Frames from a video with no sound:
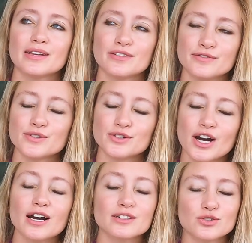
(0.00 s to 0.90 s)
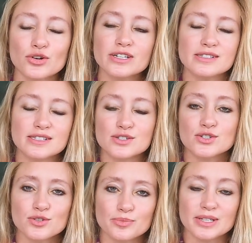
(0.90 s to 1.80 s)
if you're not crazy
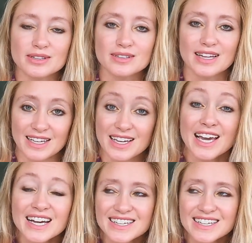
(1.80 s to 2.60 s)
stupid, like